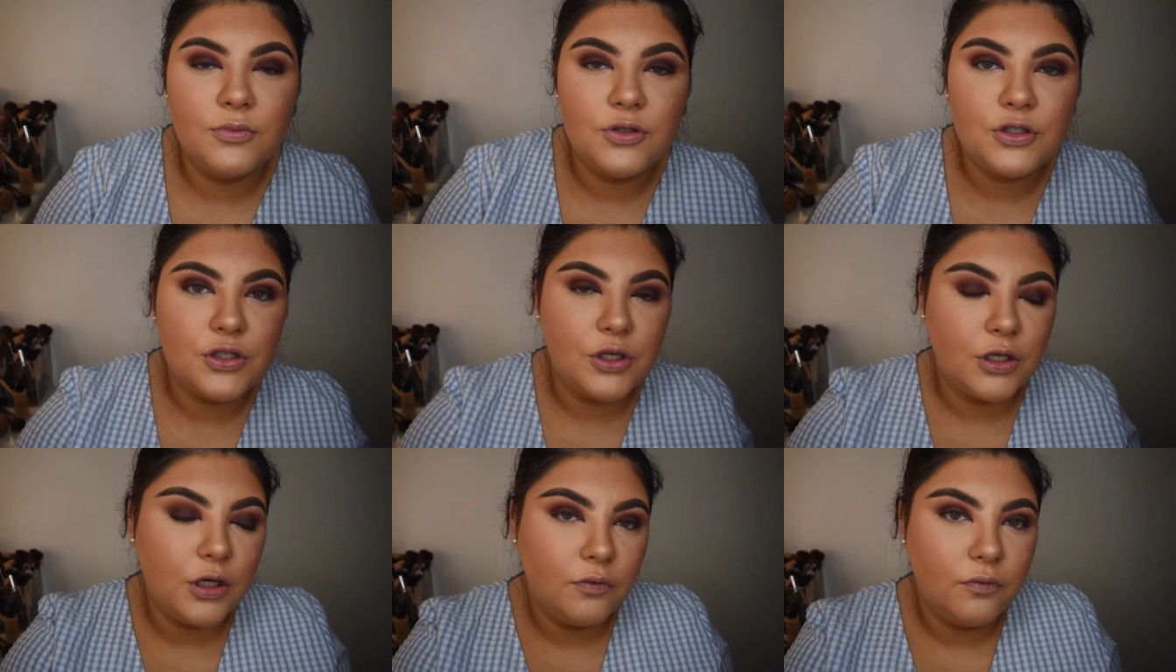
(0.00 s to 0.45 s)

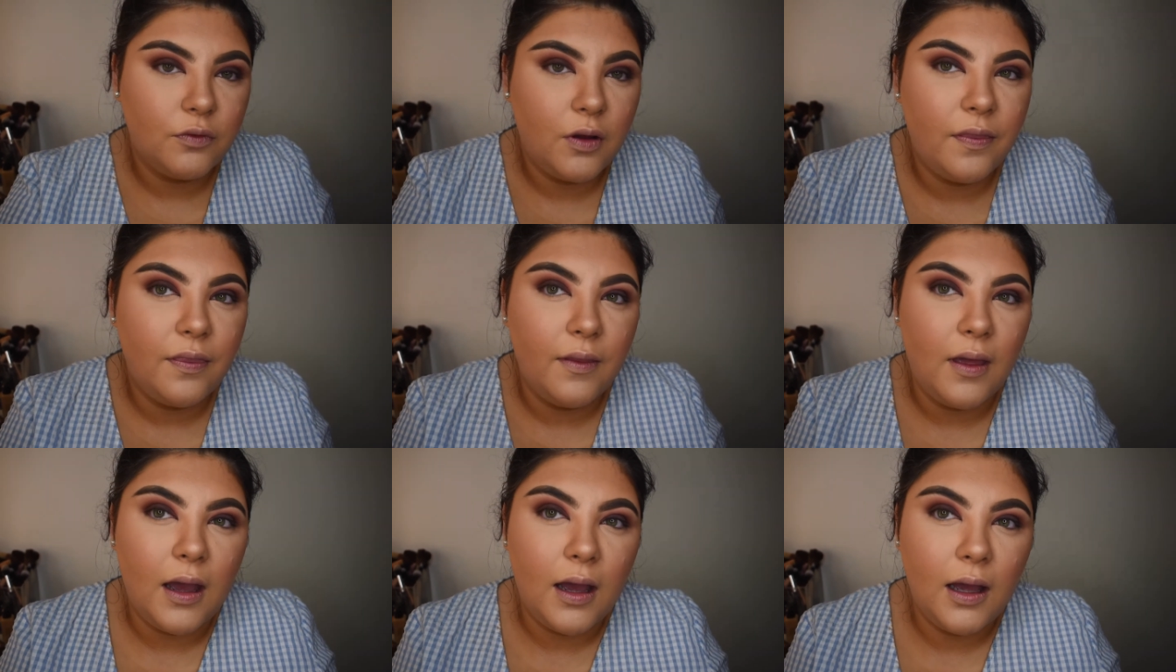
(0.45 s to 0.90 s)
just going to
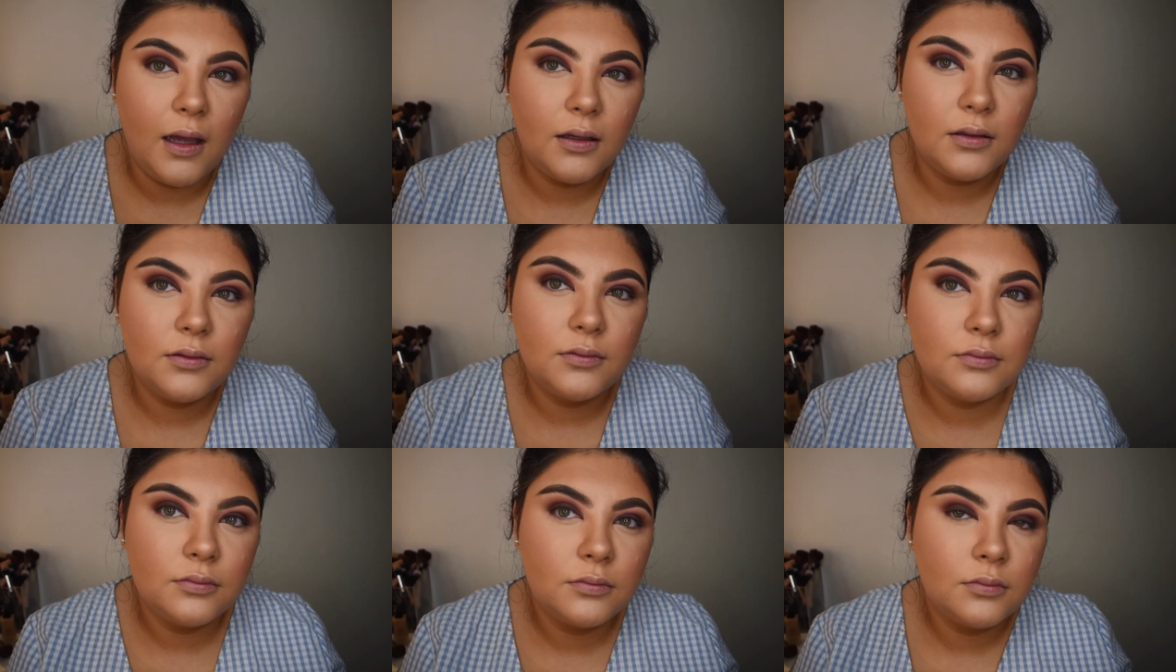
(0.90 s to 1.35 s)
run that
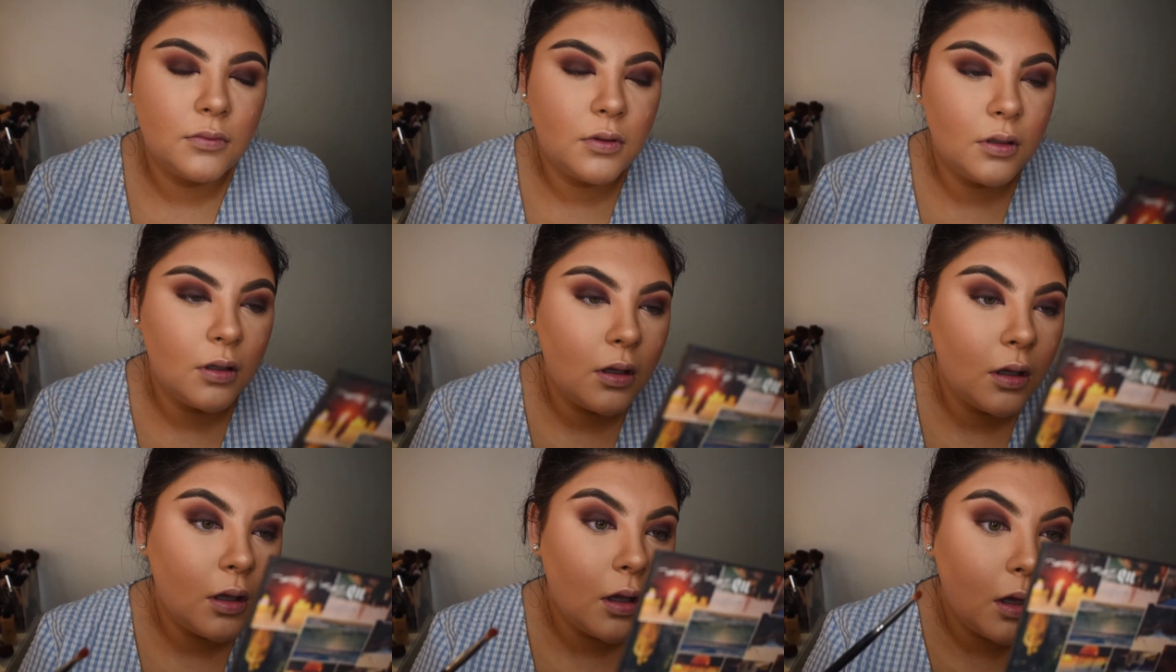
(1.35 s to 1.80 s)

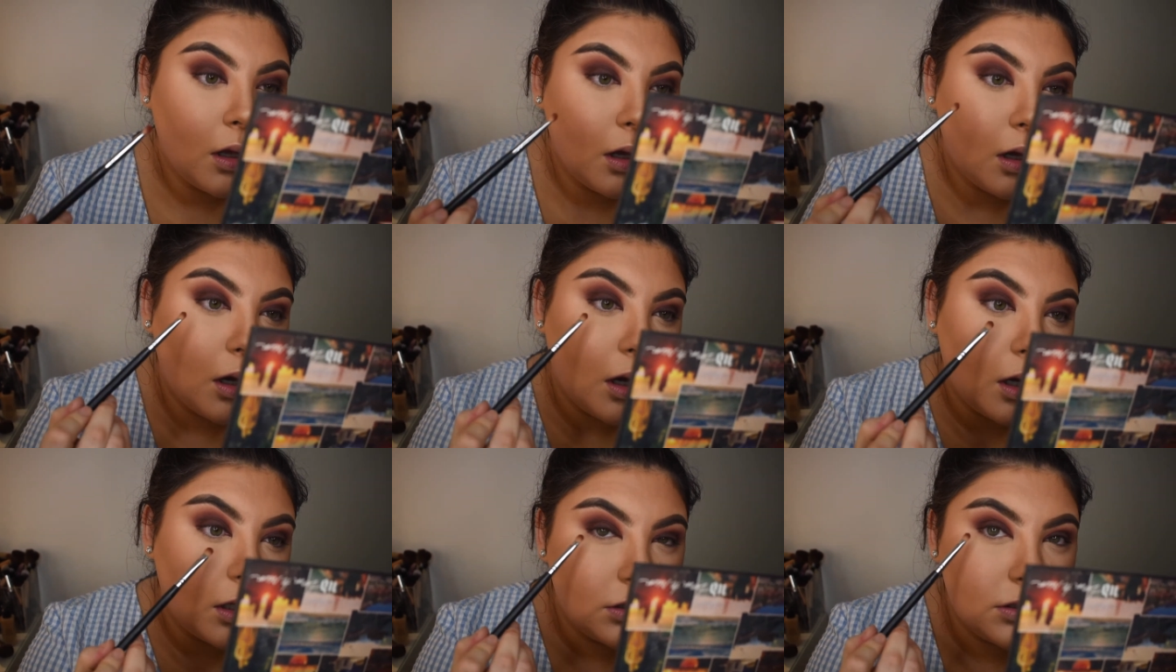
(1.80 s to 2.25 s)

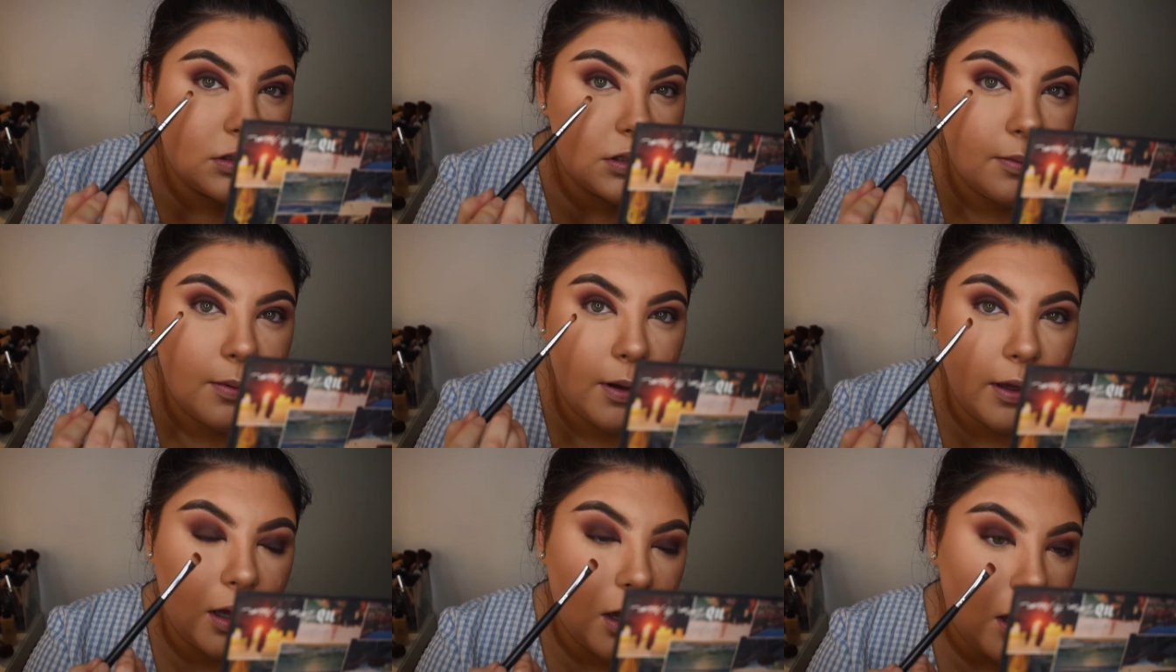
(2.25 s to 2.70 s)
under
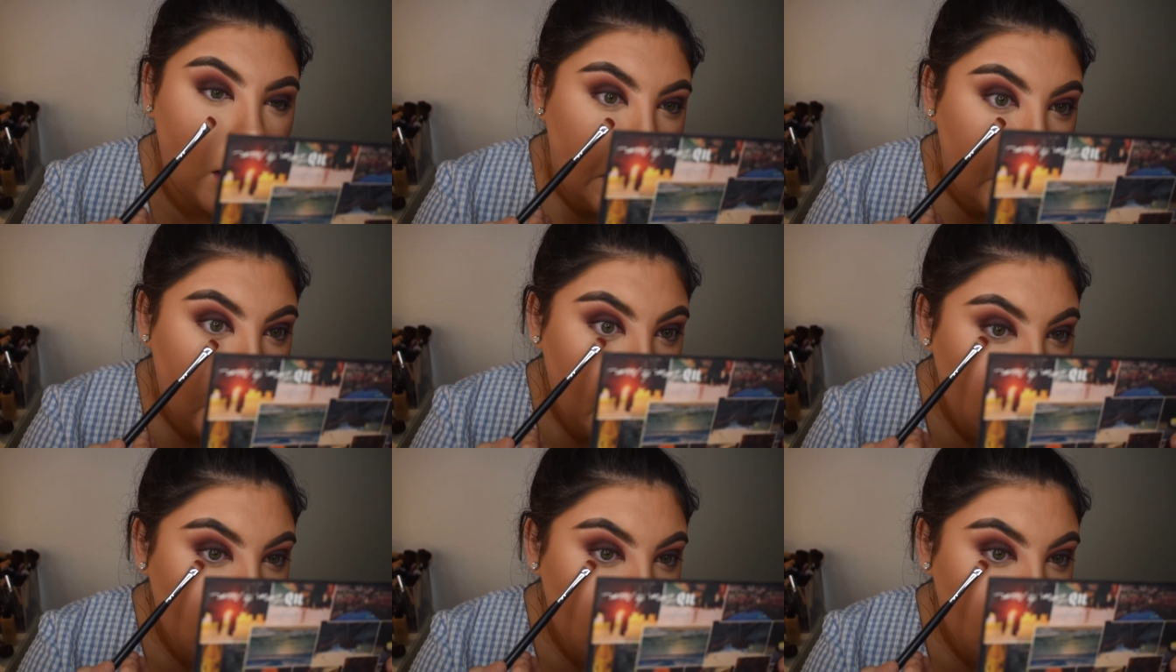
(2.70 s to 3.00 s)
my eye.